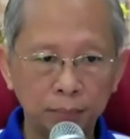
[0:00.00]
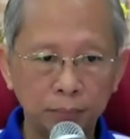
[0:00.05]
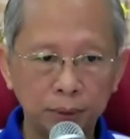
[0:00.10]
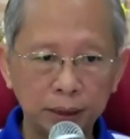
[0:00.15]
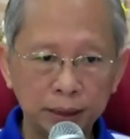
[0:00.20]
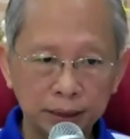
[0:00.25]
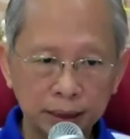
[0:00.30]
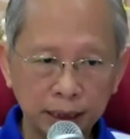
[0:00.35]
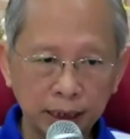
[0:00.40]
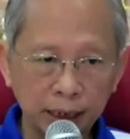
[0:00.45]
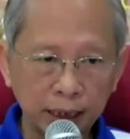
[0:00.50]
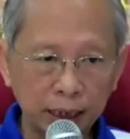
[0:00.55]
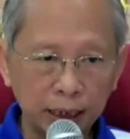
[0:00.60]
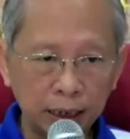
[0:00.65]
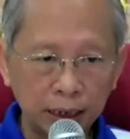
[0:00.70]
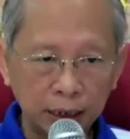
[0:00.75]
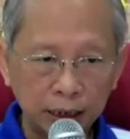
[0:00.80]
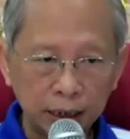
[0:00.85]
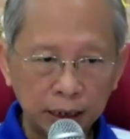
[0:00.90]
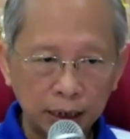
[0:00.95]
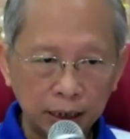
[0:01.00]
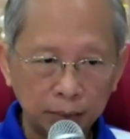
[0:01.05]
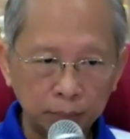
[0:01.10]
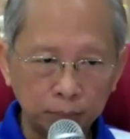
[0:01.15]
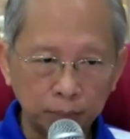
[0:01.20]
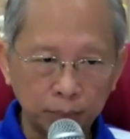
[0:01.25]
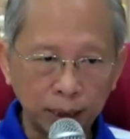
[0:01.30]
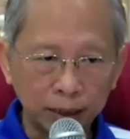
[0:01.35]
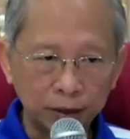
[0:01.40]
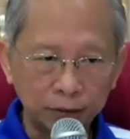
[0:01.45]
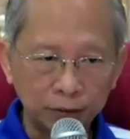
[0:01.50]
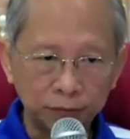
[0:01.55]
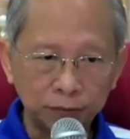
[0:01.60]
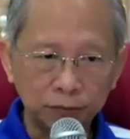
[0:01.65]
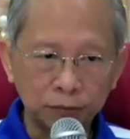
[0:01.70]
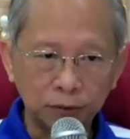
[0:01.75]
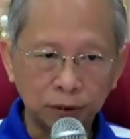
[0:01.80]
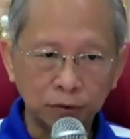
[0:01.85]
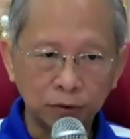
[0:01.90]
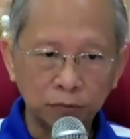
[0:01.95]
Means
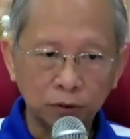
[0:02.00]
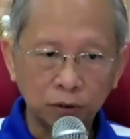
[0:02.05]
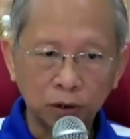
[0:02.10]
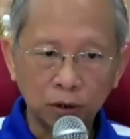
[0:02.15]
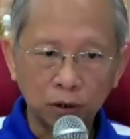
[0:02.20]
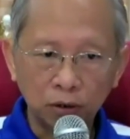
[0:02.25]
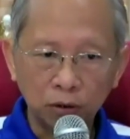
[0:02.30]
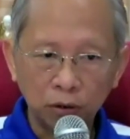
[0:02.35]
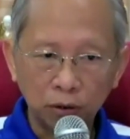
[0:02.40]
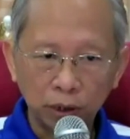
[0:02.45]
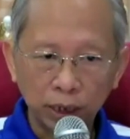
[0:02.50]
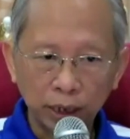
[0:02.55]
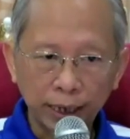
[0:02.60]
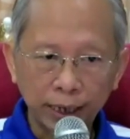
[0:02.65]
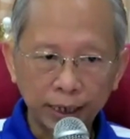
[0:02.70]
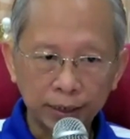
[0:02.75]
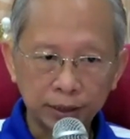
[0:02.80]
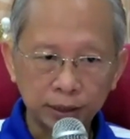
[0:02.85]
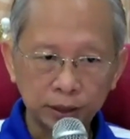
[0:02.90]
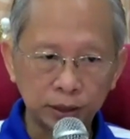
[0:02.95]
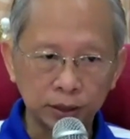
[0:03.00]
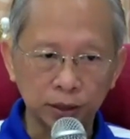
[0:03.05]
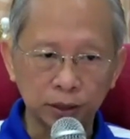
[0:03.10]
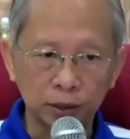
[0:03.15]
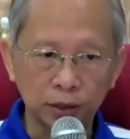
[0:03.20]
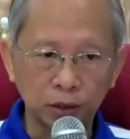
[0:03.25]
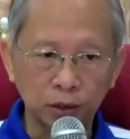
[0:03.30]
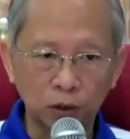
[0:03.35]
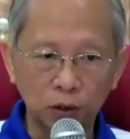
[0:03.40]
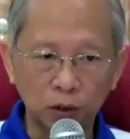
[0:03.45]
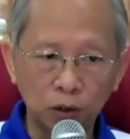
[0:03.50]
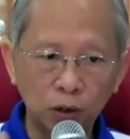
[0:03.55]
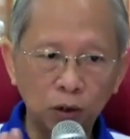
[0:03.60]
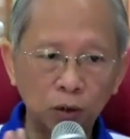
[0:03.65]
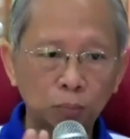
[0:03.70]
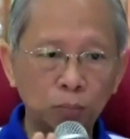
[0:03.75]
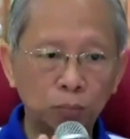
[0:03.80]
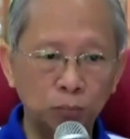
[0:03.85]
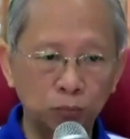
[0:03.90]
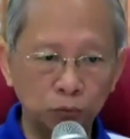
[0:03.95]
mindful of all action,
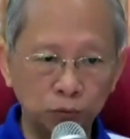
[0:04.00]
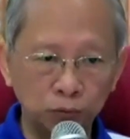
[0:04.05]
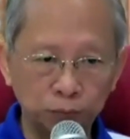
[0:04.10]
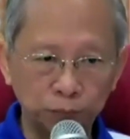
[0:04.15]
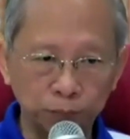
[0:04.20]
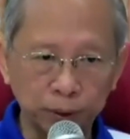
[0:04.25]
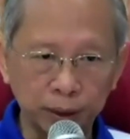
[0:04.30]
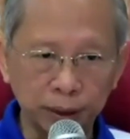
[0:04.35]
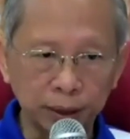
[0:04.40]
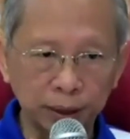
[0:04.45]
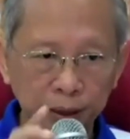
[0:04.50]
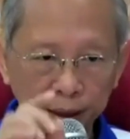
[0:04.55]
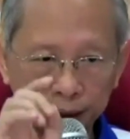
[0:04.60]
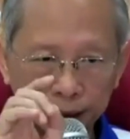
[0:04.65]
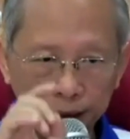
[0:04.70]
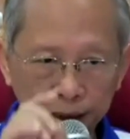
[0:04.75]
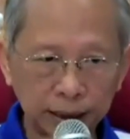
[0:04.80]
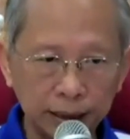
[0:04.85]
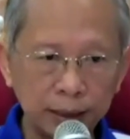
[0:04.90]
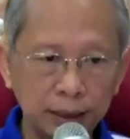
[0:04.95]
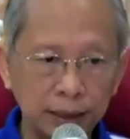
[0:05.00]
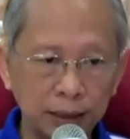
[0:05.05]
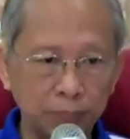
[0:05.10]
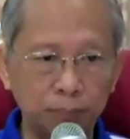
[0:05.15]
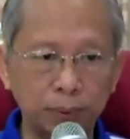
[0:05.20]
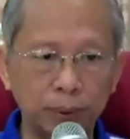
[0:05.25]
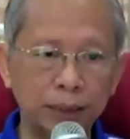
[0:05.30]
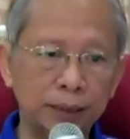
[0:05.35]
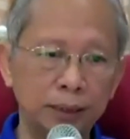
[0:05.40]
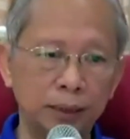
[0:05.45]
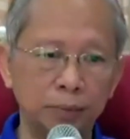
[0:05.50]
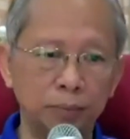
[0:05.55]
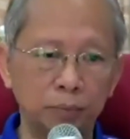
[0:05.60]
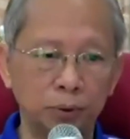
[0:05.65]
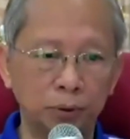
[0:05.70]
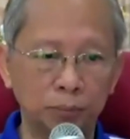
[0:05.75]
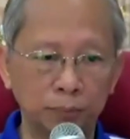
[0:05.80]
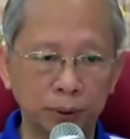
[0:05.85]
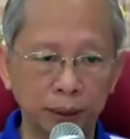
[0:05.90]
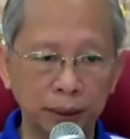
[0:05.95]
all movement in the present
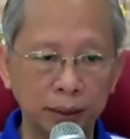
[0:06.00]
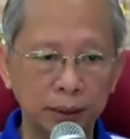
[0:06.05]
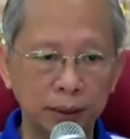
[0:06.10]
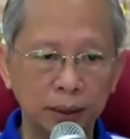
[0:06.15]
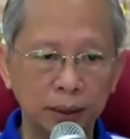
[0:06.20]
moment.